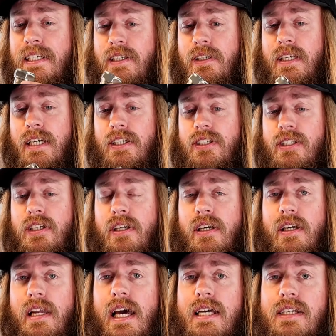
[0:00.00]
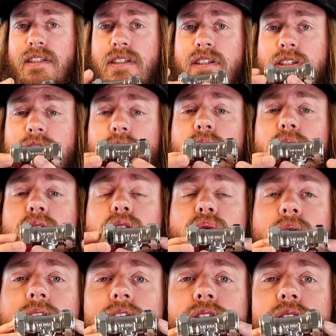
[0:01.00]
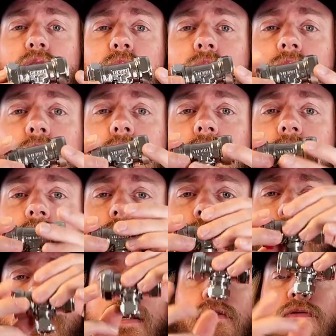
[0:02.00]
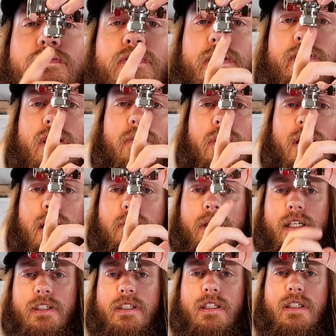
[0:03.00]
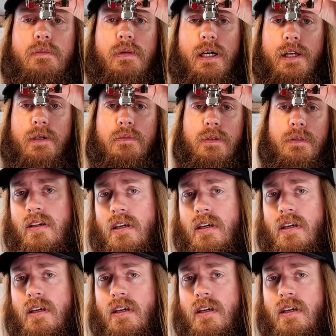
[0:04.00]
connection. It has two 22mm and a 50mm in the bottom.